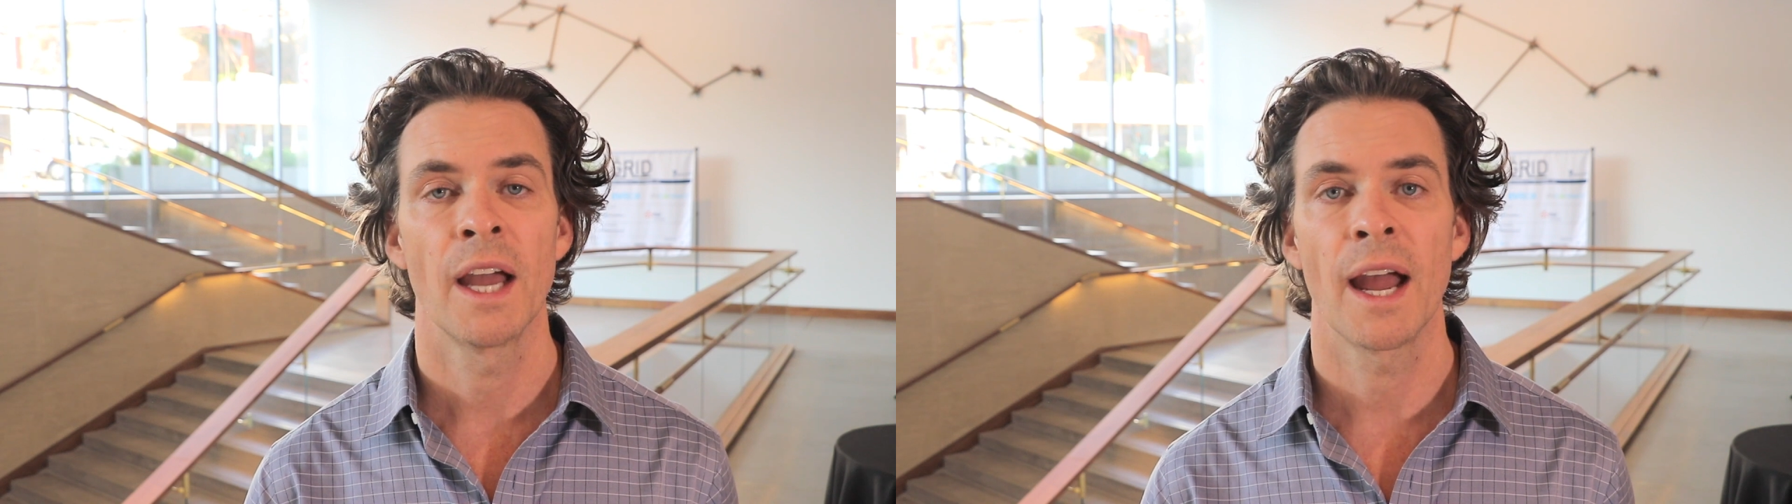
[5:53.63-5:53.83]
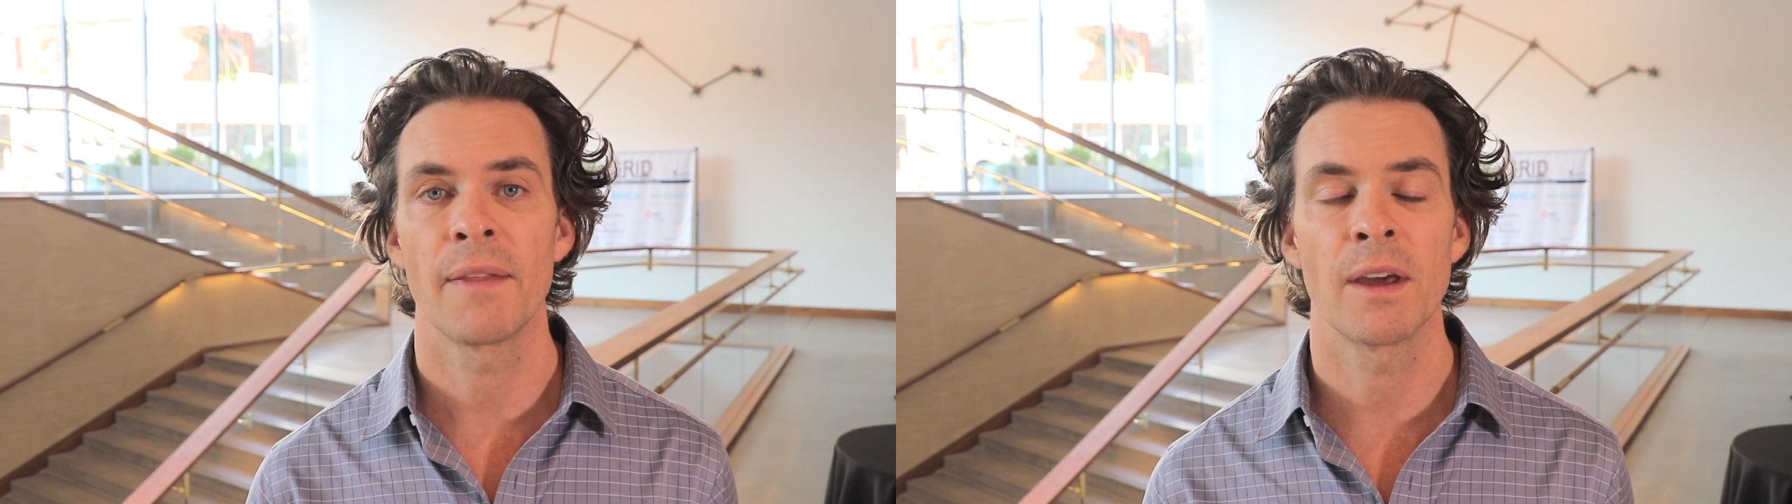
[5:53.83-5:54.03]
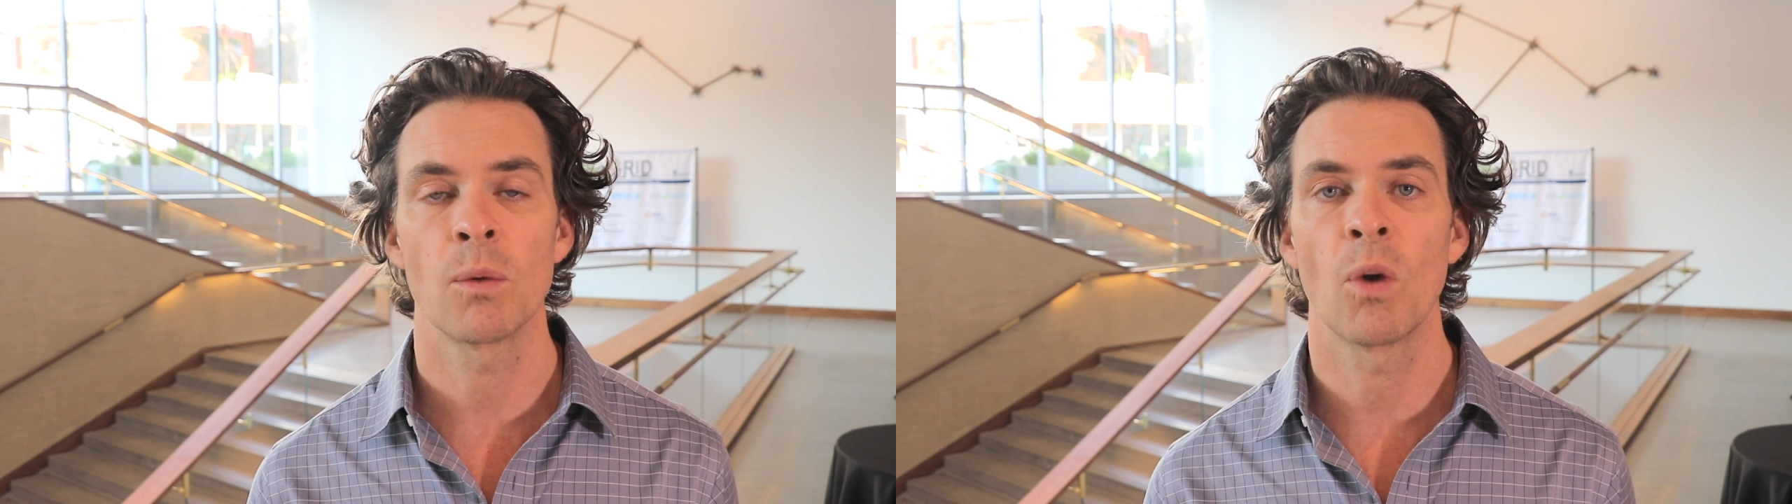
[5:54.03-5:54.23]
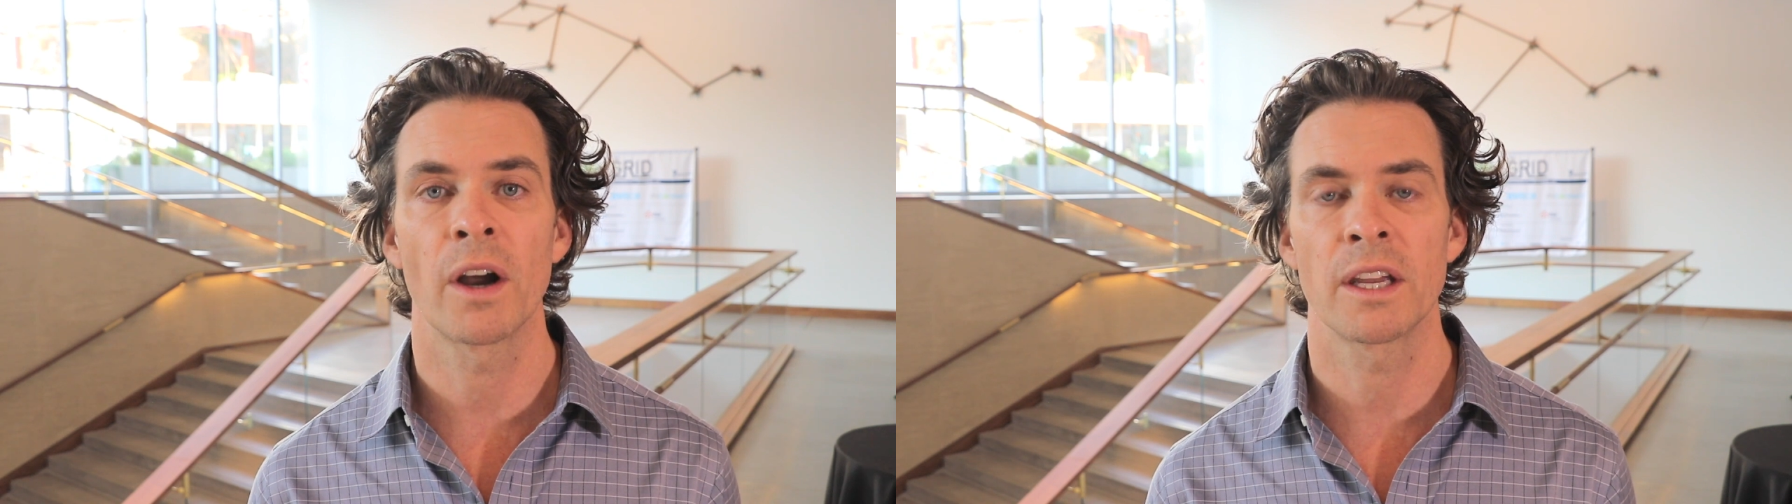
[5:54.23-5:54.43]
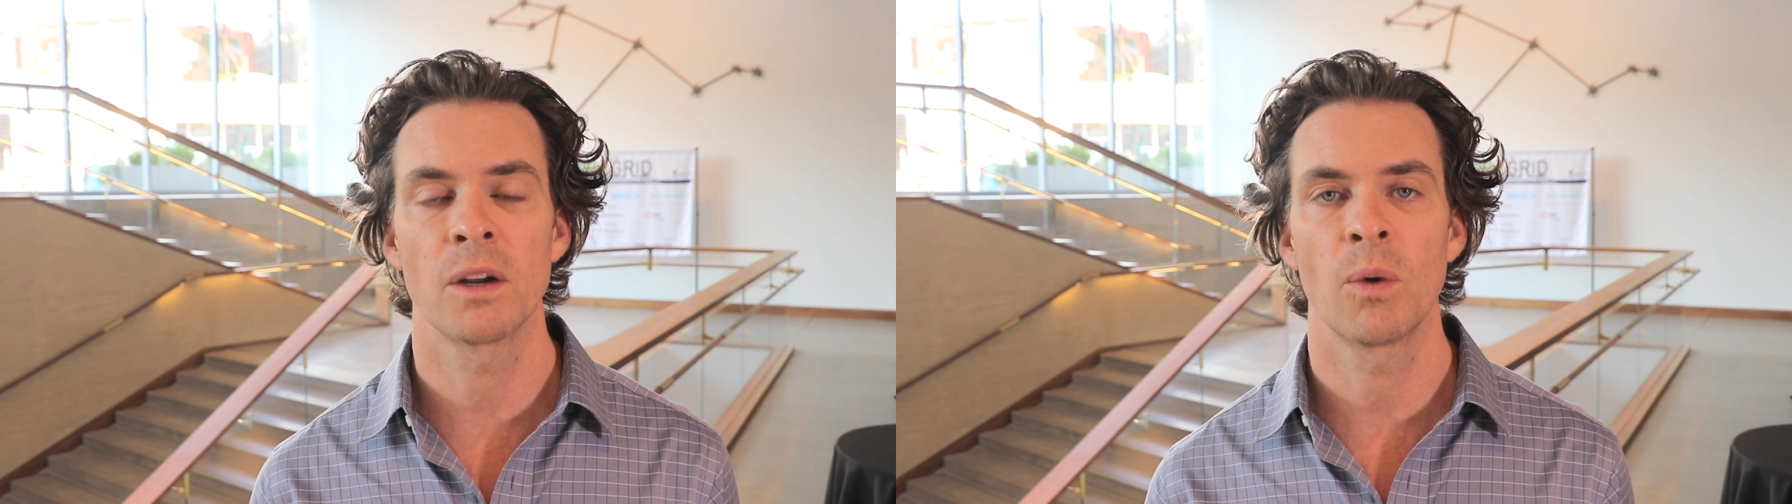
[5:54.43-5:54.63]
and then
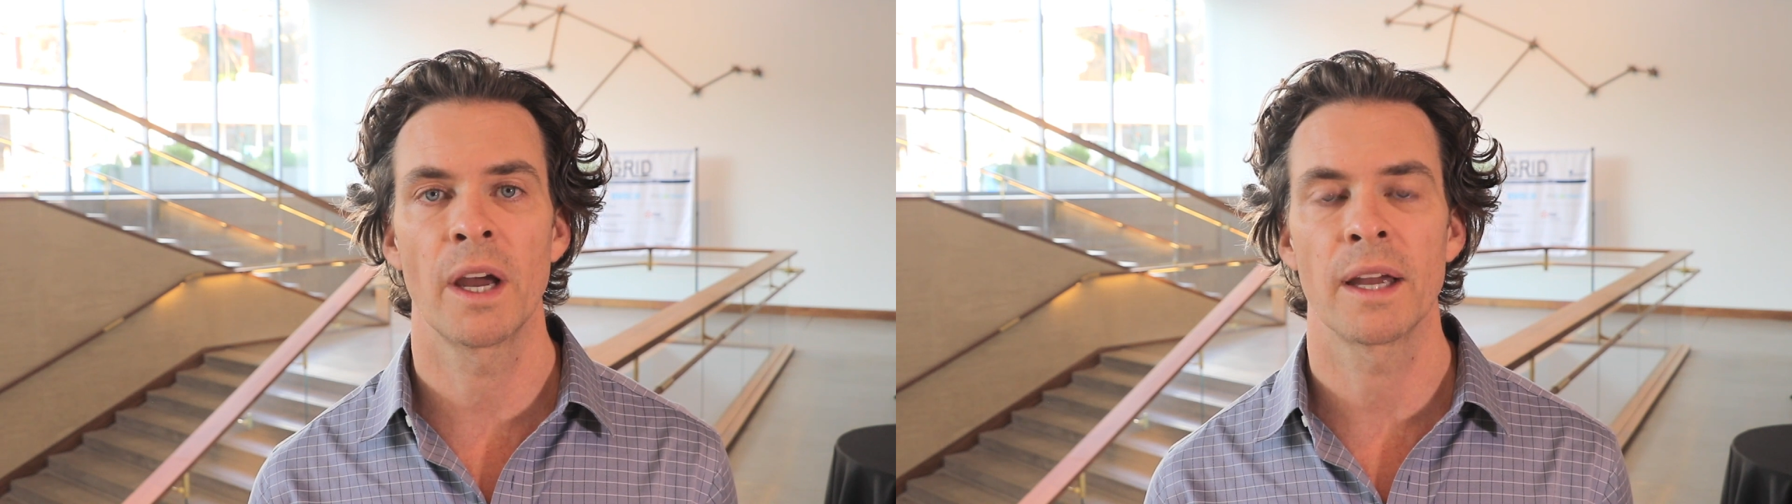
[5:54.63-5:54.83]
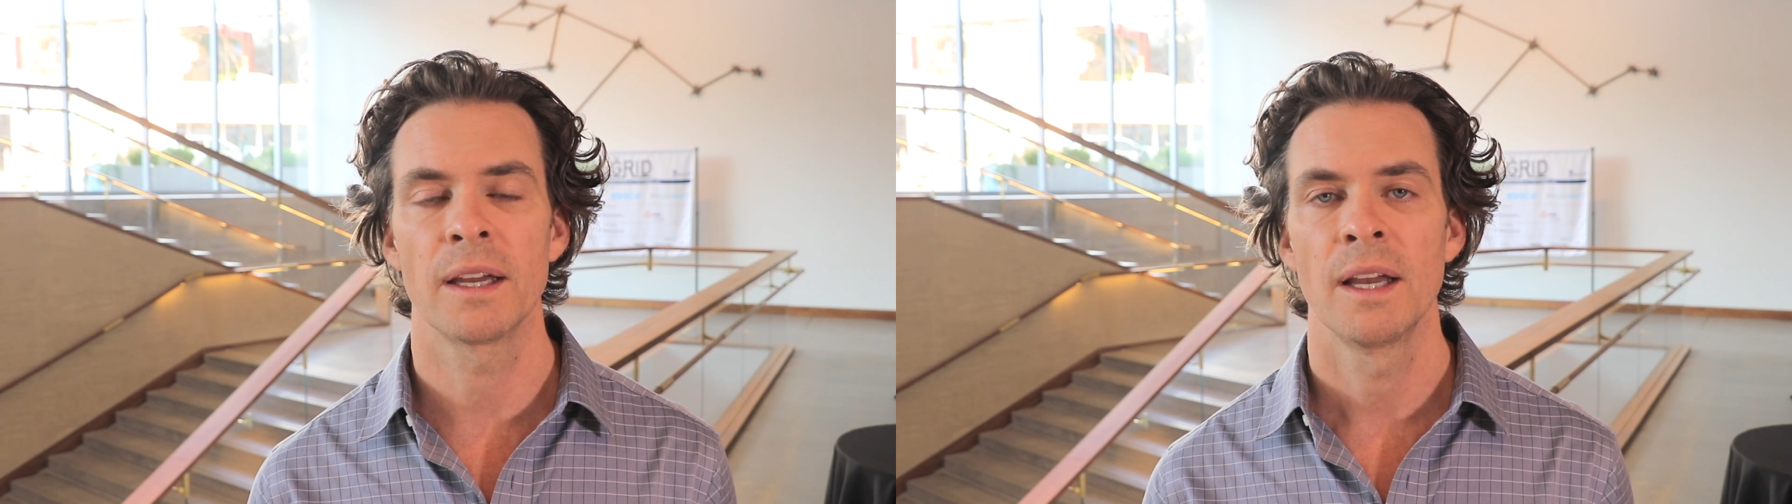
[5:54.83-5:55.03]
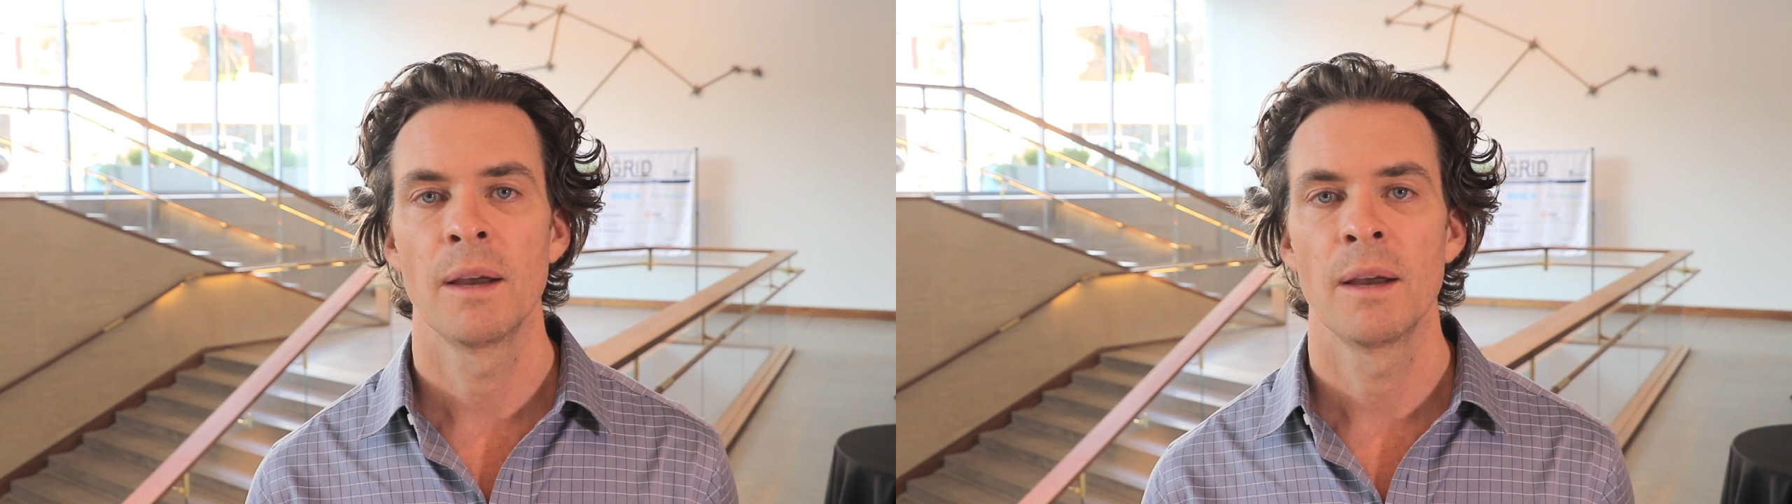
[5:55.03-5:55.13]
walking away.